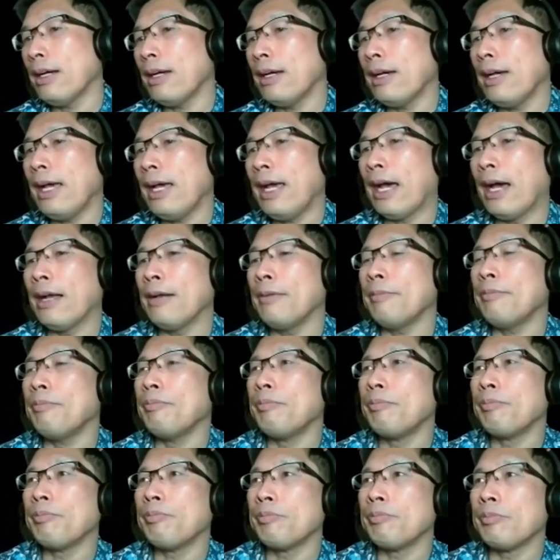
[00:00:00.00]
and
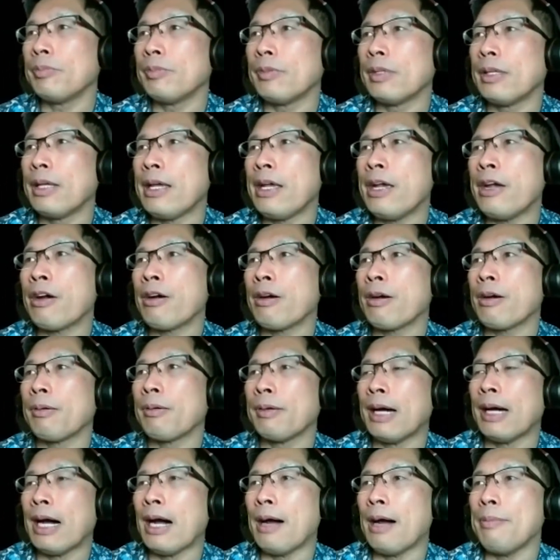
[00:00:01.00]

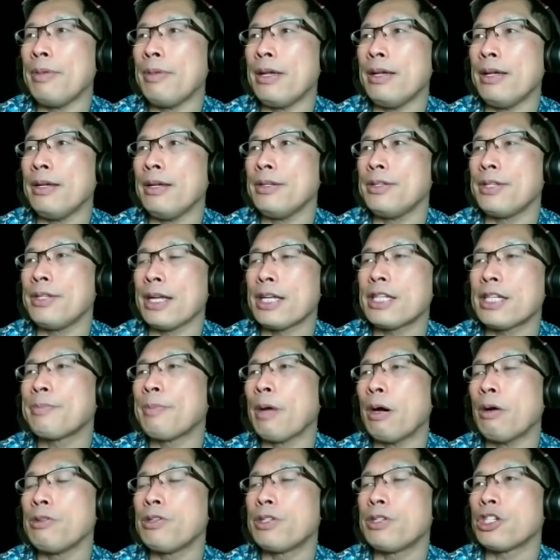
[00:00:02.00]
here he's
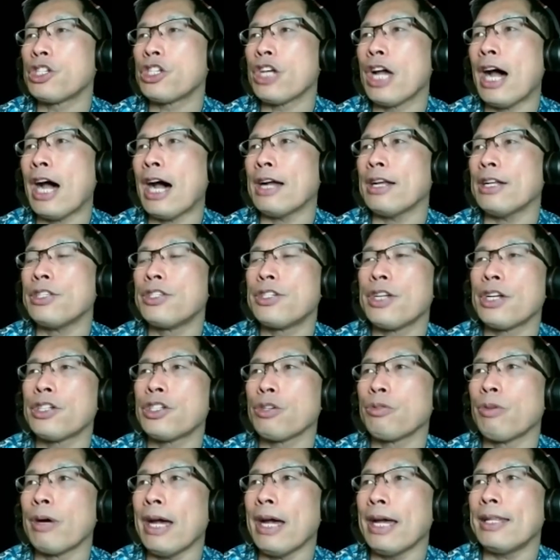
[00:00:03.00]
exposed the shot in such a
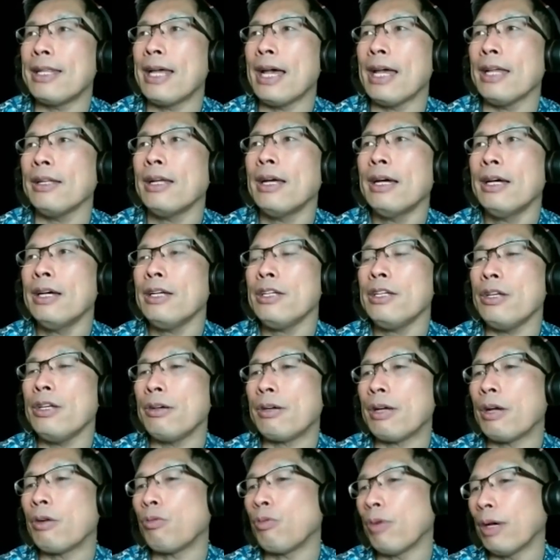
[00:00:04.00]
way that you
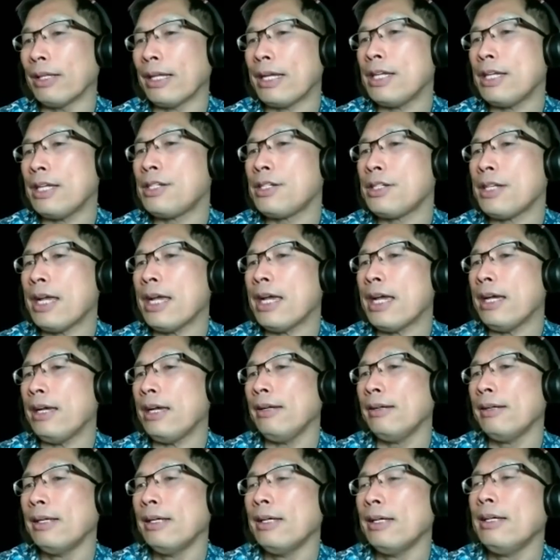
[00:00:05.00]
can really see
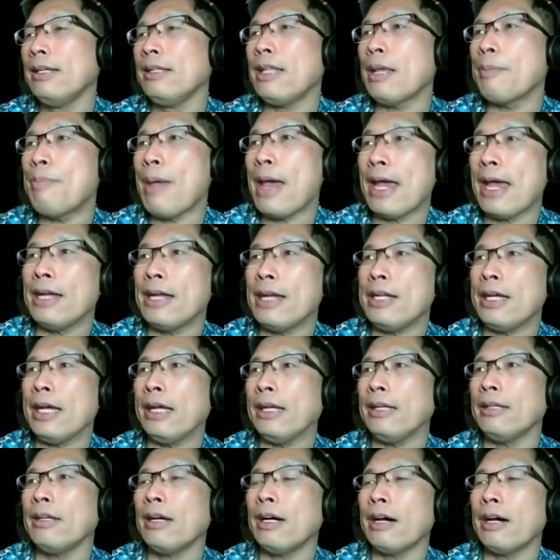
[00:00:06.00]
the
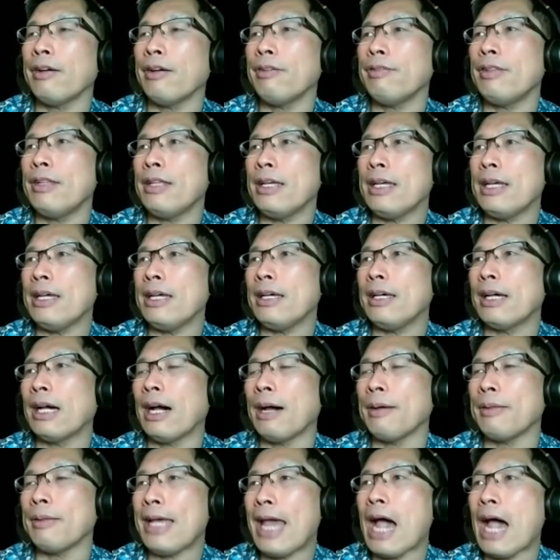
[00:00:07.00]
banding of the, uh,
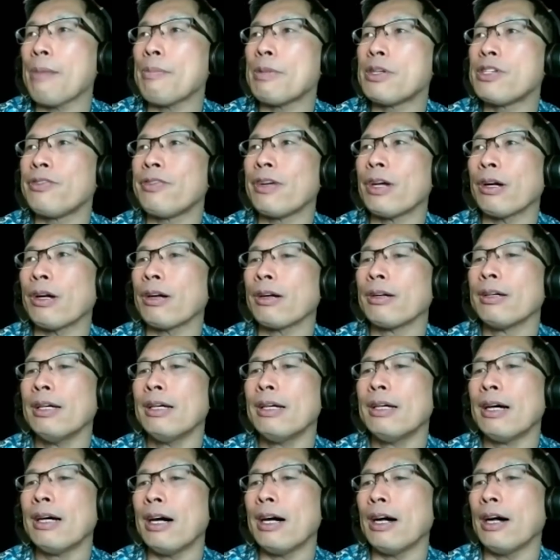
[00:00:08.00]
the atmosphere
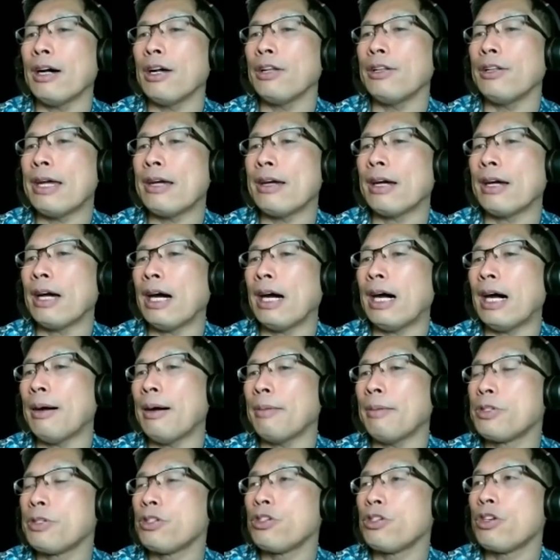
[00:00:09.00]
on uh,
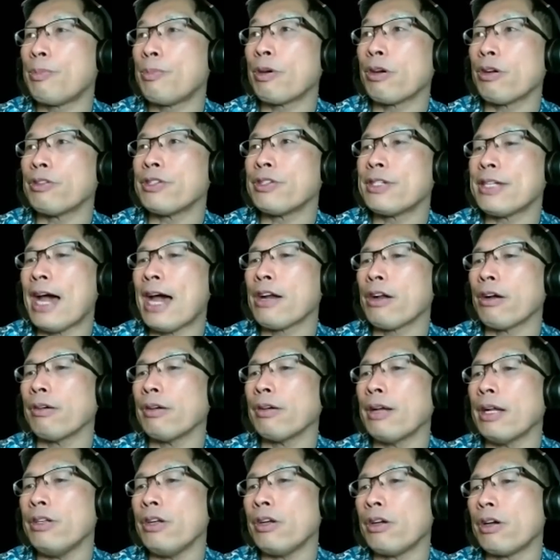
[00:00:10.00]
Jupiter and Saturn.
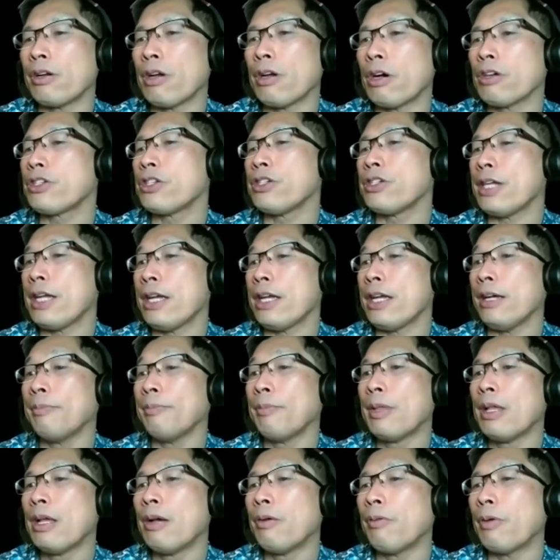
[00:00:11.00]
And you can also see
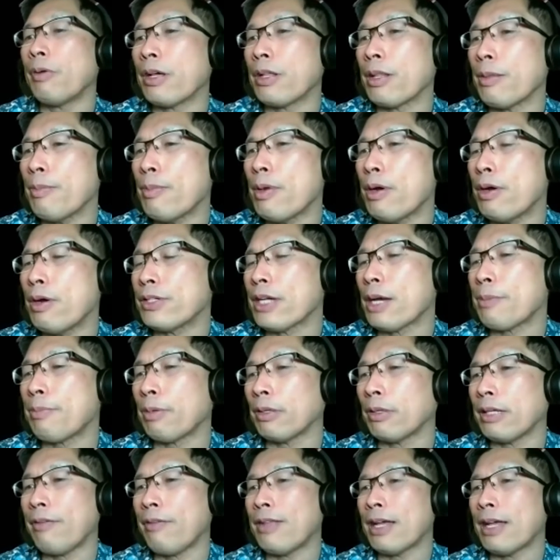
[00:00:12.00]
one of the moons, I
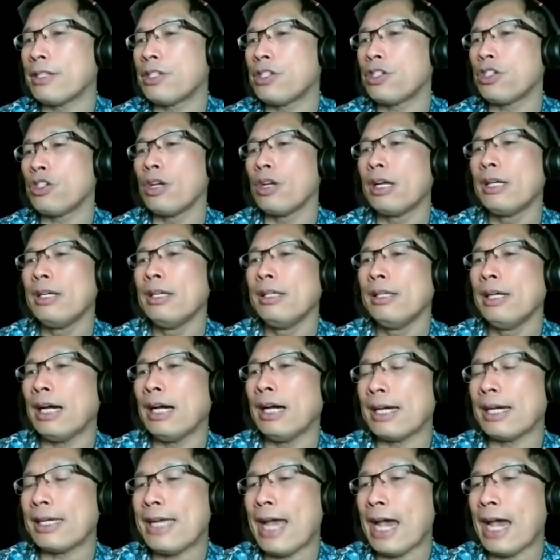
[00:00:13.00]
believe that's uh,
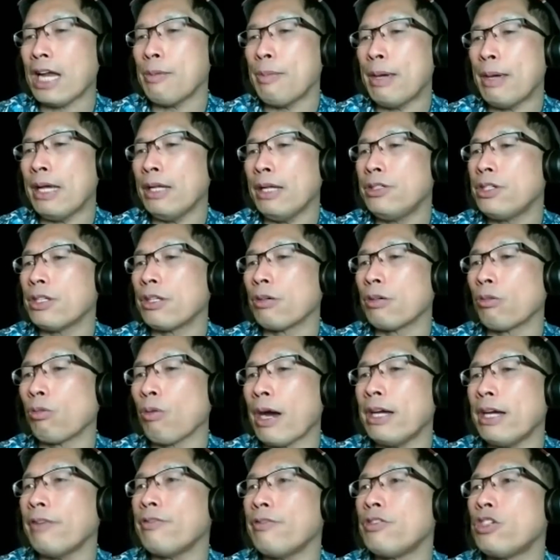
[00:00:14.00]
Ganymede to the
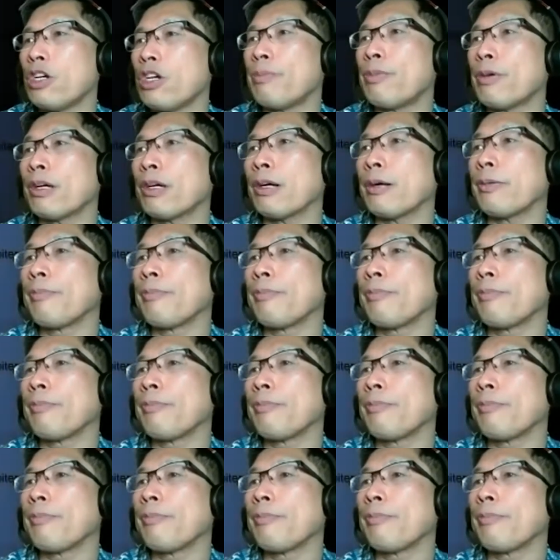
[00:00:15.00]
right of Jupiter.